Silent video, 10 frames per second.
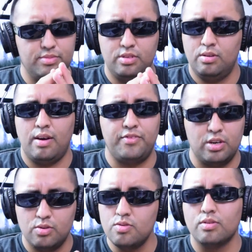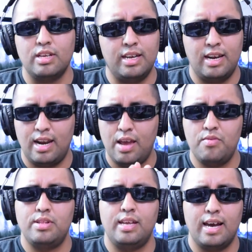After Googling and
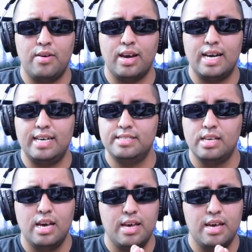everything out, guys,